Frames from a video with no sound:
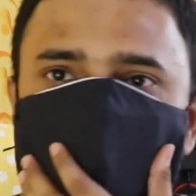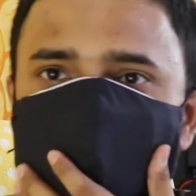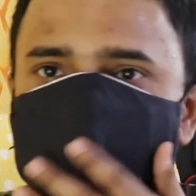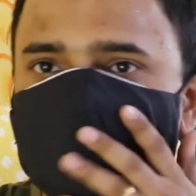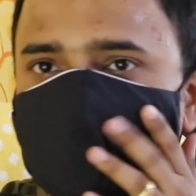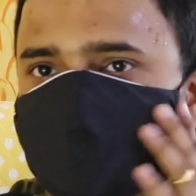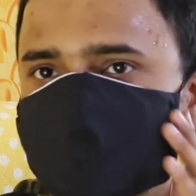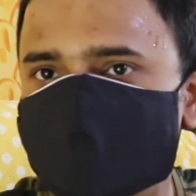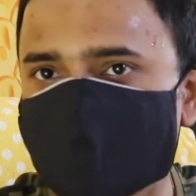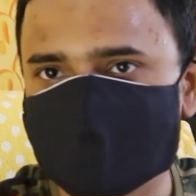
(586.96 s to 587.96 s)
mask name
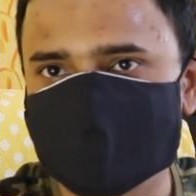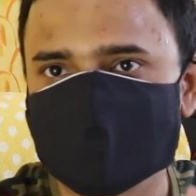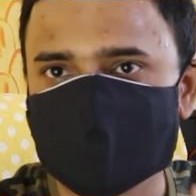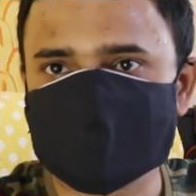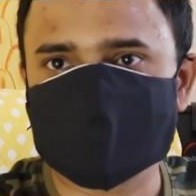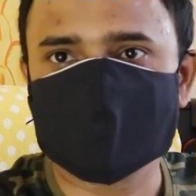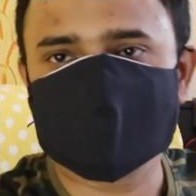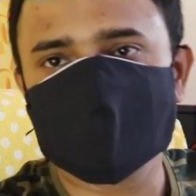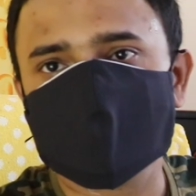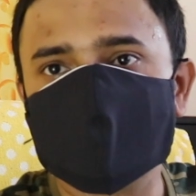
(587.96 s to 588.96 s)
is
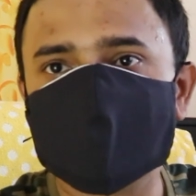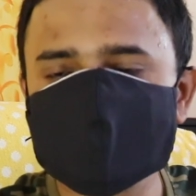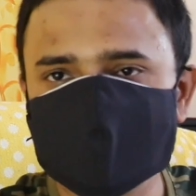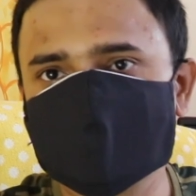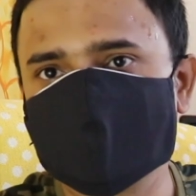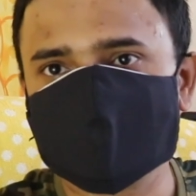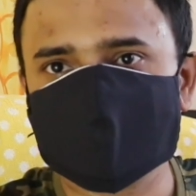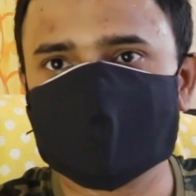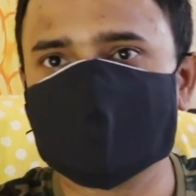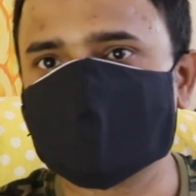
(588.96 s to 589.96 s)
Tasca. So most
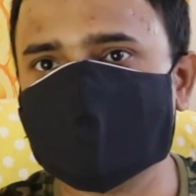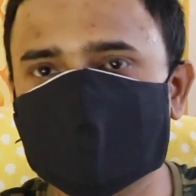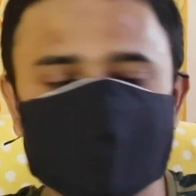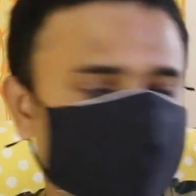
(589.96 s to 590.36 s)
important, let me tell